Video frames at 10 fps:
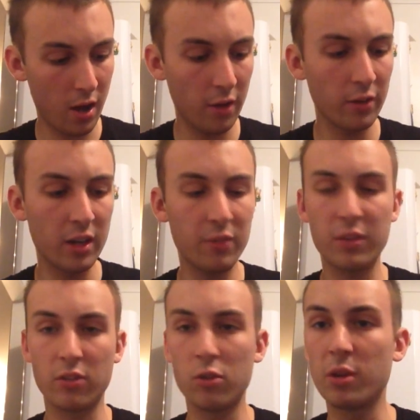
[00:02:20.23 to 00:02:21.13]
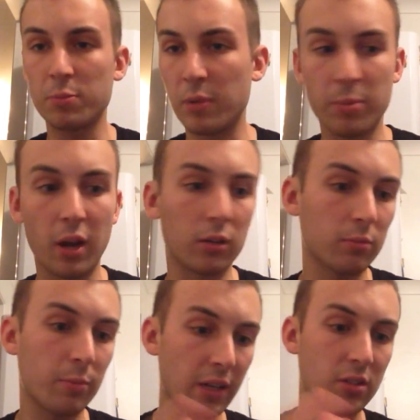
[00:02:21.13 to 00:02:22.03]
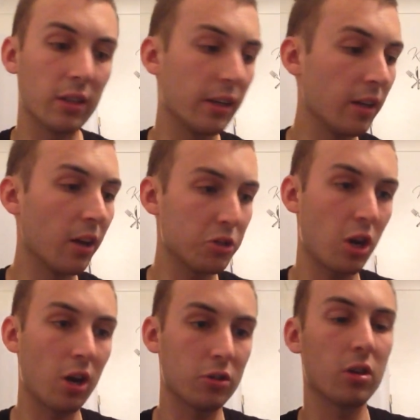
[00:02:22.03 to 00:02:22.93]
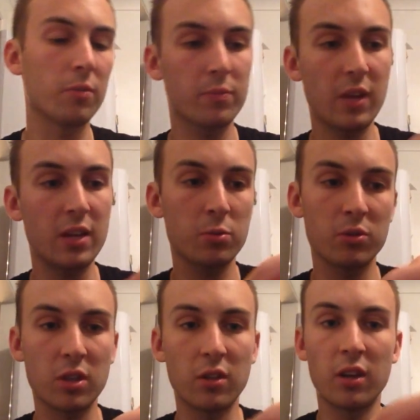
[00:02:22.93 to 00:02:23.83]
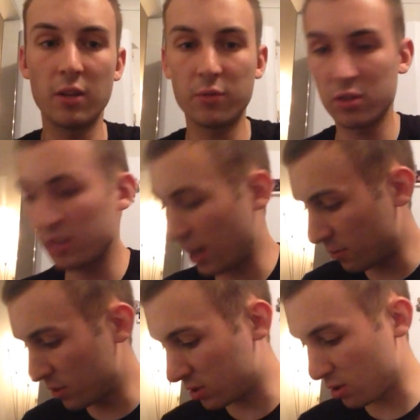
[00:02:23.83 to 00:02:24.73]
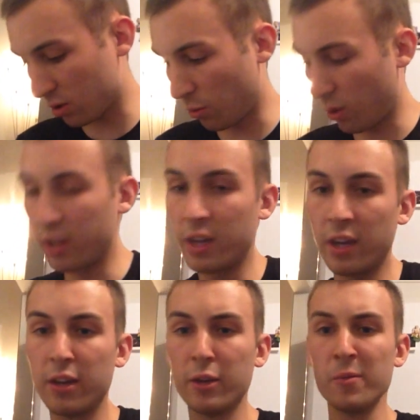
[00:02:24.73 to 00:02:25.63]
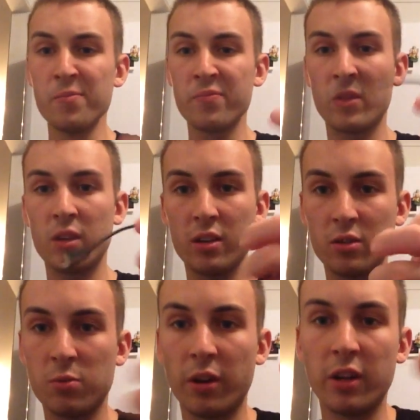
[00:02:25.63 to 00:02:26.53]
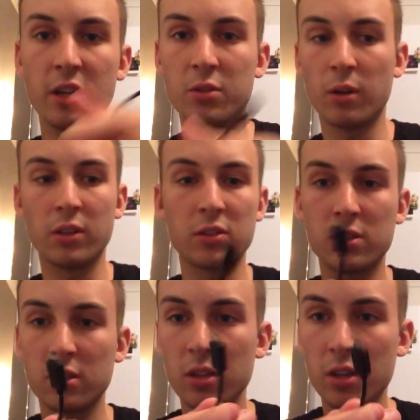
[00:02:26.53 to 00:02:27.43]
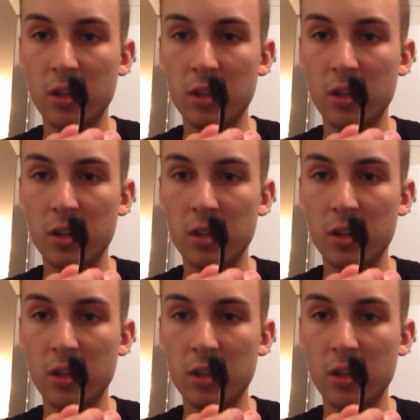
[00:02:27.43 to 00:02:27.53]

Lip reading: Underneath there's a USB plug, basically a charger. That's what's underneath. The same as, I've got one here. It's one of these ones.